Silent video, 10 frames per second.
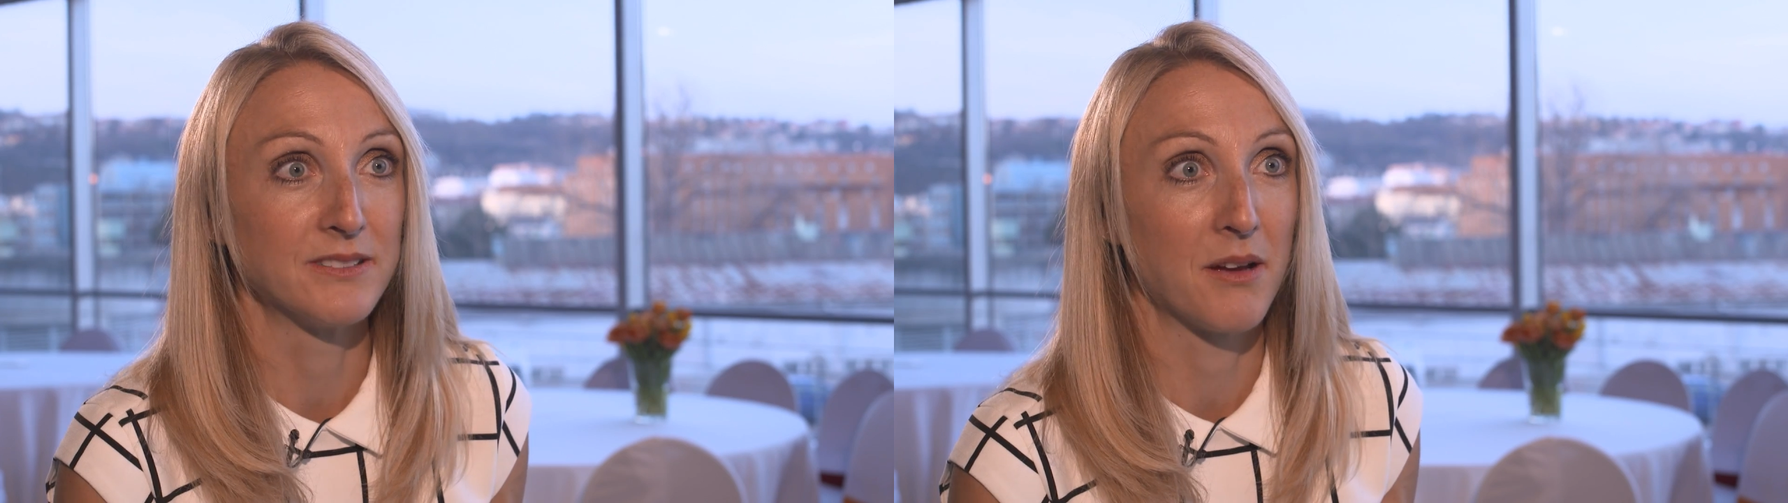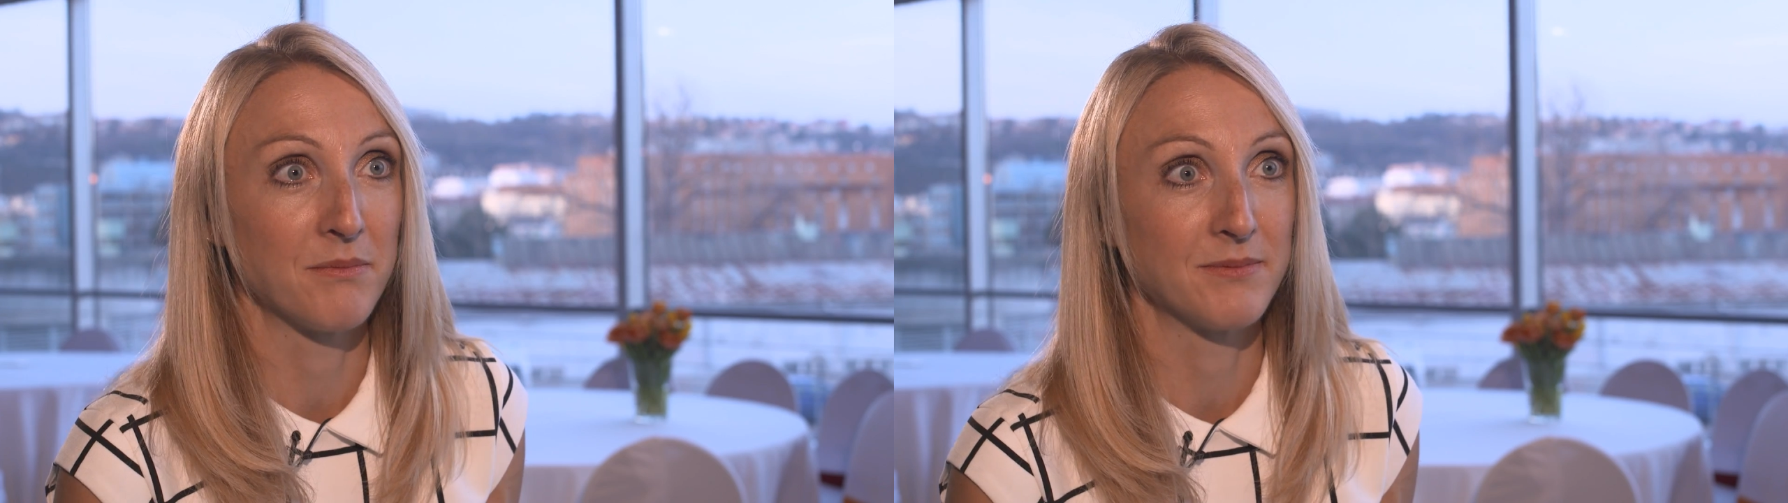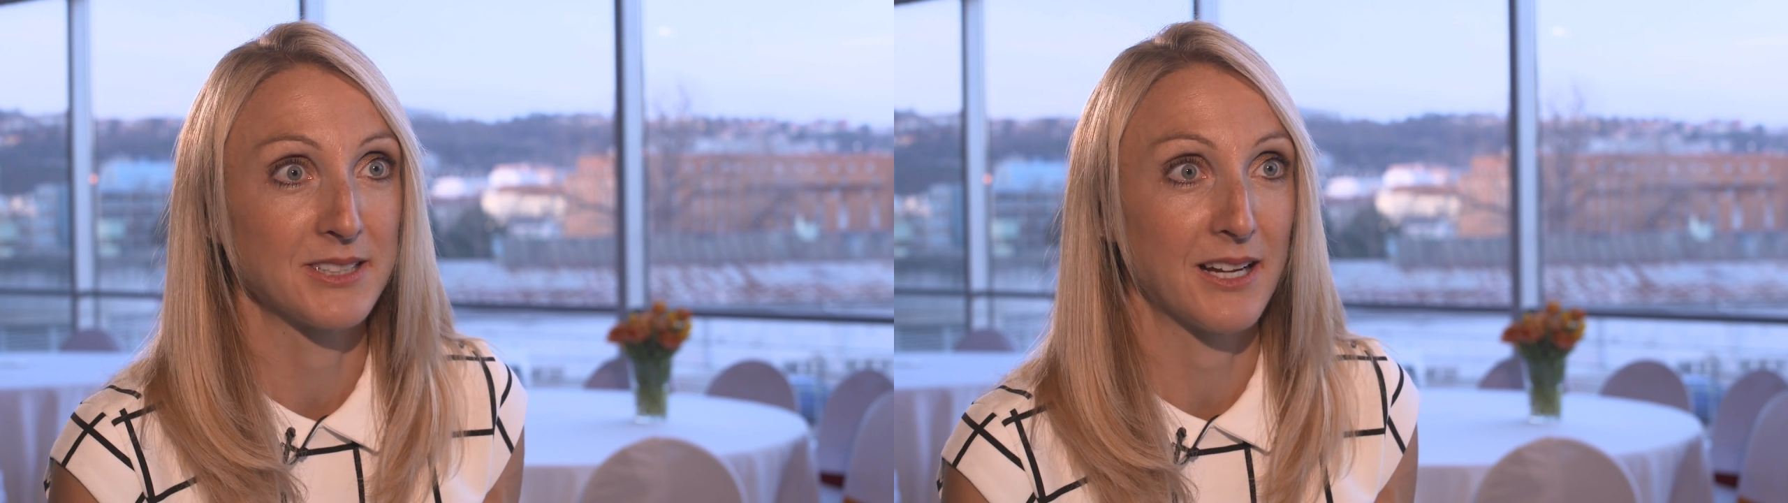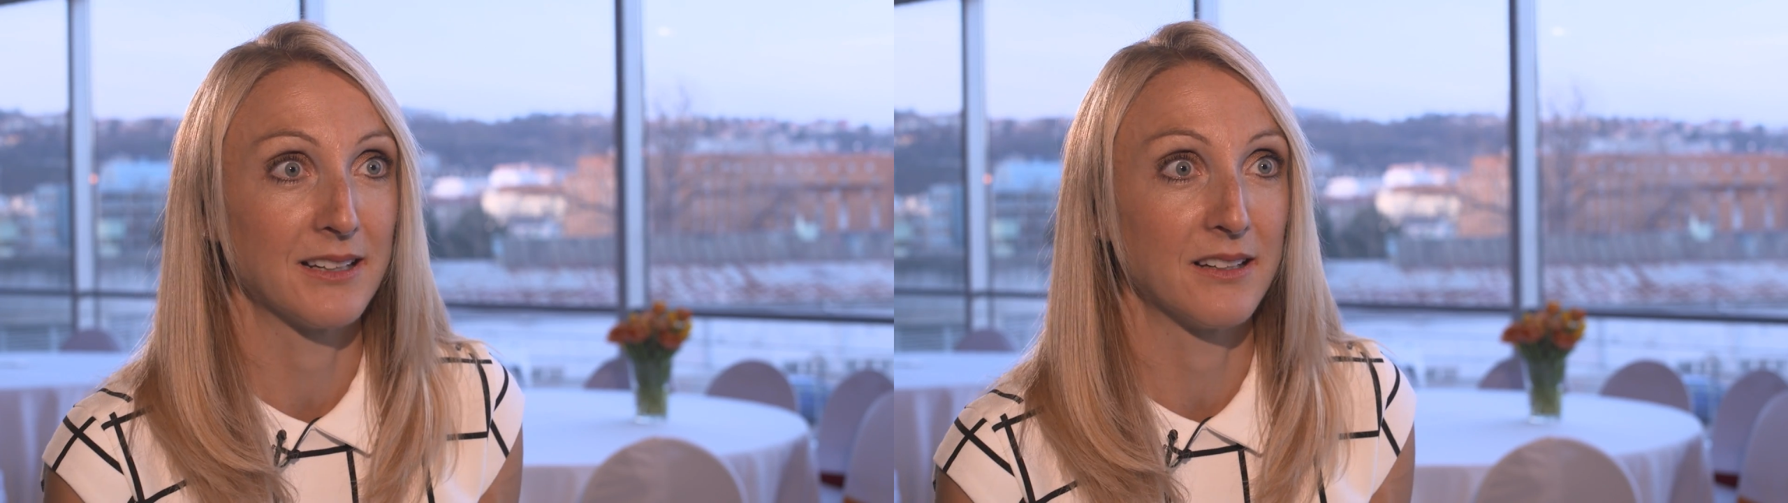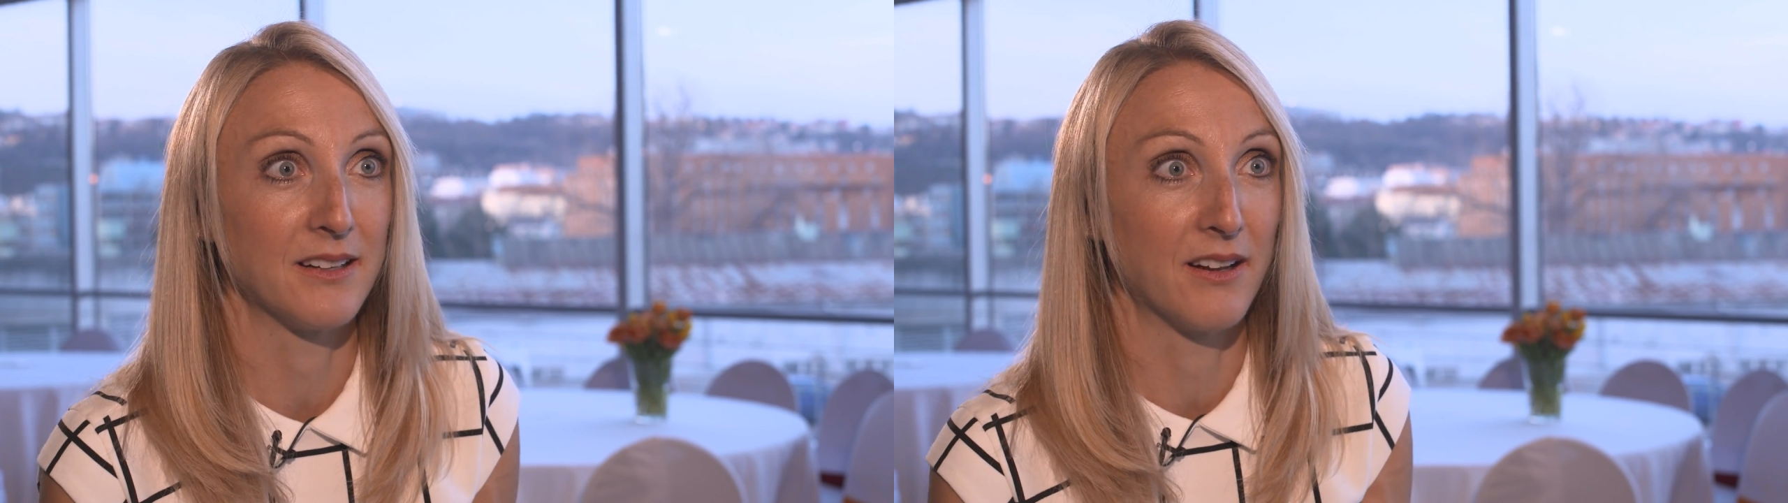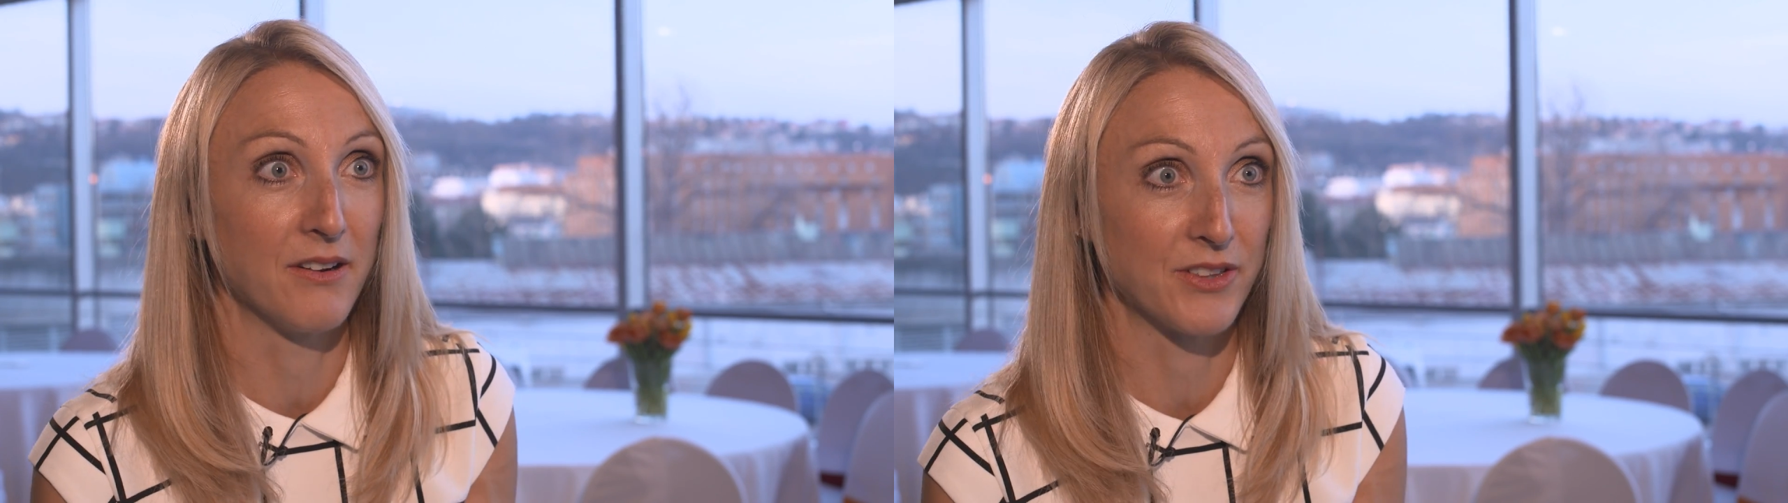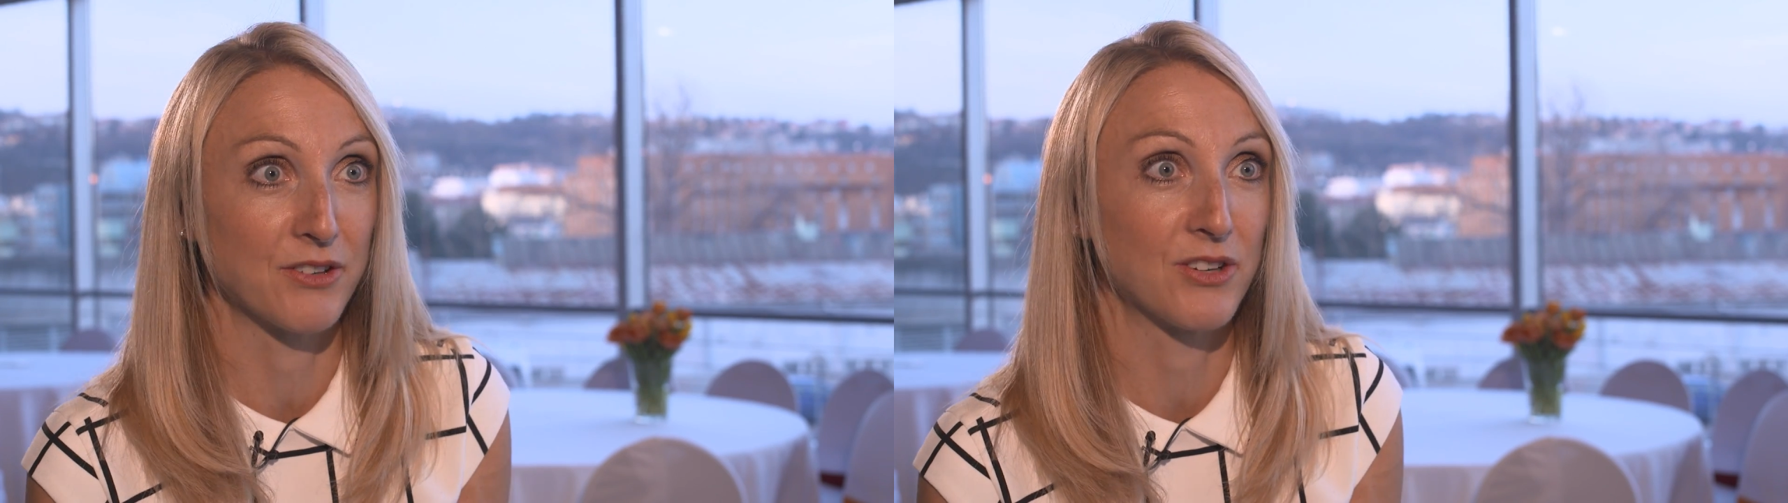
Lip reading: title over the